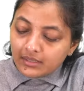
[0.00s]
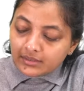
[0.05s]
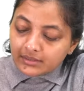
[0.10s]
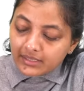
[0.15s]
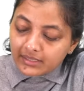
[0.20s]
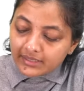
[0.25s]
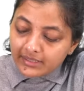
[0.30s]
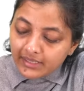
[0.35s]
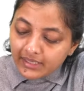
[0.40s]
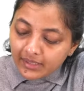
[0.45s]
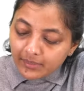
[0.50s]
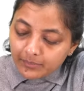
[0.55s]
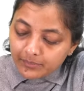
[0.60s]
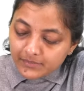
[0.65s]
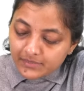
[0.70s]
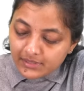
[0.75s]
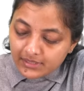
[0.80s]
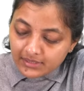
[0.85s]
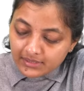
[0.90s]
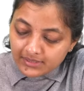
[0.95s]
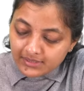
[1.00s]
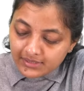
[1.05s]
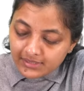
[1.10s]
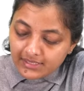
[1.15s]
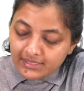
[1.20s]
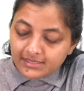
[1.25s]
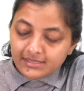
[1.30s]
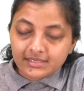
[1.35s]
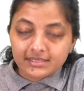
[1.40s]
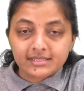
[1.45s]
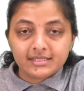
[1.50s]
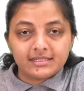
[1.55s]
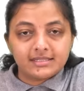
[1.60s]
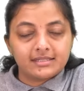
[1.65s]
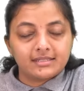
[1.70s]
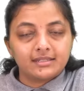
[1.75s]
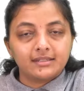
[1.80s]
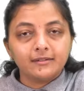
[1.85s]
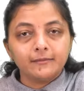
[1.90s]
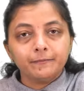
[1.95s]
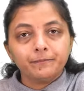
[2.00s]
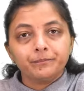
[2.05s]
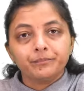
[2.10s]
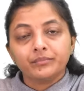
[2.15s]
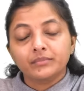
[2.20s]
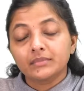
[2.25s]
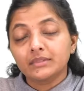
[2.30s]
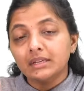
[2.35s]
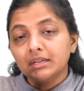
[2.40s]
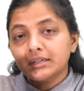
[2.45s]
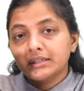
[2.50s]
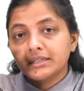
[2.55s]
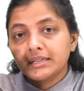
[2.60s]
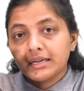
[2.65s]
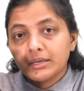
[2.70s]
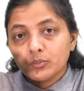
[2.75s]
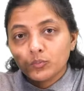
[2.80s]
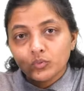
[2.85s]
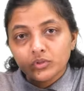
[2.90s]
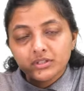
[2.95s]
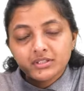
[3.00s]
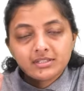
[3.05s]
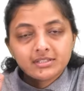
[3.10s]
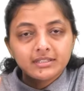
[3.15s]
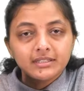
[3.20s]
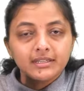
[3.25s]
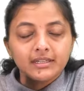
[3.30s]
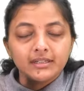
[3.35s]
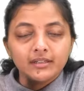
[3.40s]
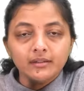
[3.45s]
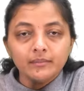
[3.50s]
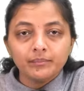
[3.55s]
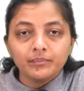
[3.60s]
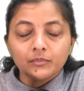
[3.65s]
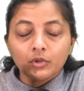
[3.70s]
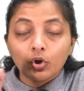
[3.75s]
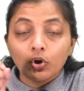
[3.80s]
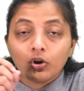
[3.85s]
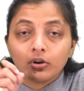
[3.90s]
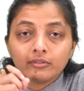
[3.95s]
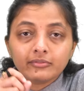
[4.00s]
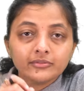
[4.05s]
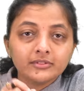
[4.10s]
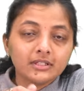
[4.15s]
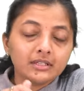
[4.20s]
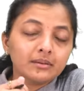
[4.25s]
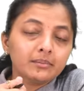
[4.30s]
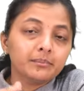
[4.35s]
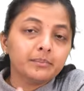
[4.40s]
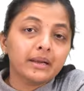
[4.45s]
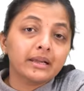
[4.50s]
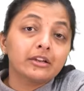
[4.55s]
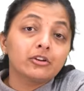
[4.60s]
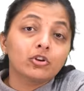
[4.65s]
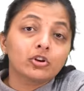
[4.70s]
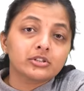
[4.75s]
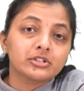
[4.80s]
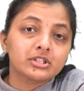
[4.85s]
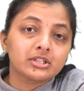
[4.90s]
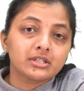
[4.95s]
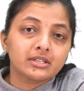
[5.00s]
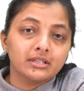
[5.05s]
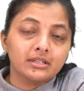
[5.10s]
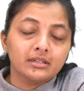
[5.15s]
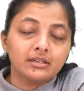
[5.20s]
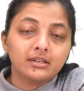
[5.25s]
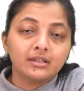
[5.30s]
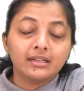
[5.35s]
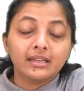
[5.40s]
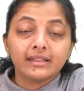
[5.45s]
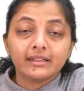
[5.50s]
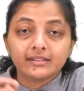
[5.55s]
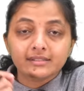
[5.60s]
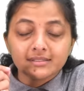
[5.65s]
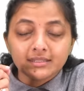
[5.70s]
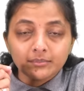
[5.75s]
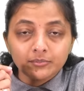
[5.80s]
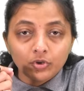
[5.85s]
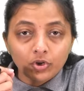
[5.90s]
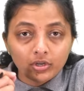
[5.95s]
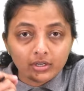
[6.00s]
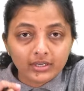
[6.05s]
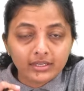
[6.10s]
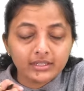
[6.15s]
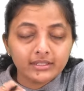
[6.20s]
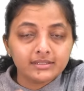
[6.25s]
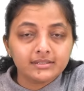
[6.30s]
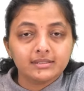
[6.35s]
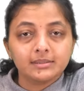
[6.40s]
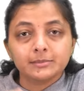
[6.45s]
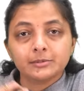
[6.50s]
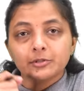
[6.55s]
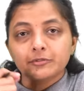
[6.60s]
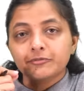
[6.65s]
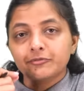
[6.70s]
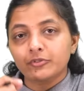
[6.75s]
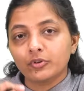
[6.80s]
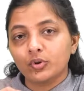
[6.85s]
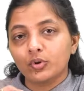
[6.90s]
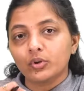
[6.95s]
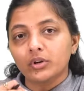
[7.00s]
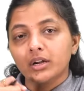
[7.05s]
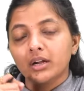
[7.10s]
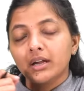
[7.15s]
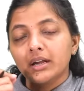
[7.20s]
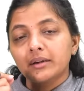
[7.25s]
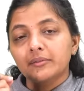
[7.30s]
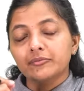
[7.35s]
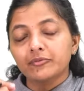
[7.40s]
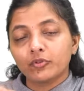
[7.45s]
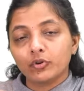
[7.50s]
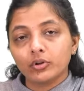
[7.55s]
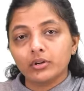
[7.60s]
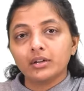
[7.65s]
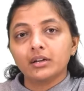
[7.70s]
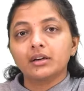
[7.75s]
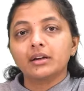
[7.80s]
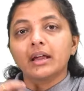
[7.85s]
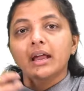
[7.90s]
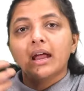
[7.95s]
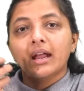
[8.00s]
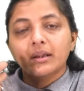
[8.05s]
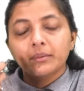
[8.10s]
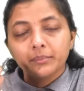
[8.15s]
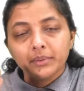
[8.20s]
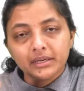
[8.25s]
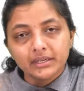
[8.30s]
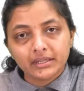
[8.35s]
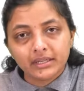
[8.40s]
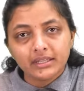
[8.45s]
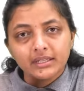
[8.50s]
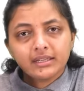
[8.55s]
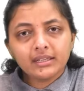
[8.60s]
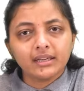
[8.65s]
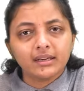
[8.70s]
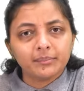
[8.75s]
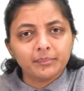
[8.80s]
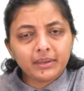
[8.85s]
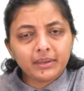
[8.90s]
The name is suggesting the diversity of the biological, like some organisms of flora and fauna and bacteria,